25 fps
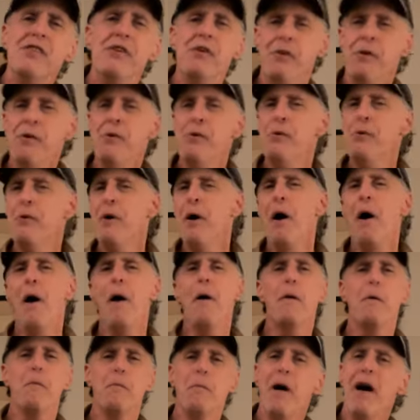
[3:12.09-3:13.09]
You
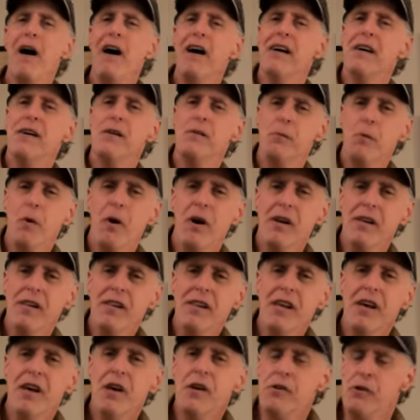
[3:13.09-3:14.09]
are my
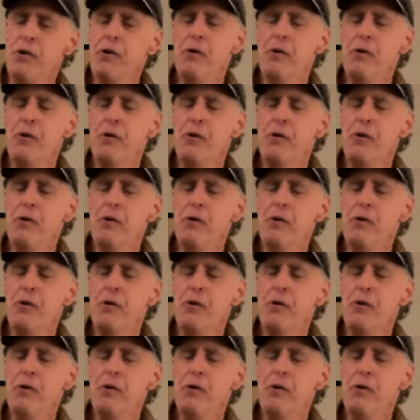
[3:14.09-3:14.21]
one,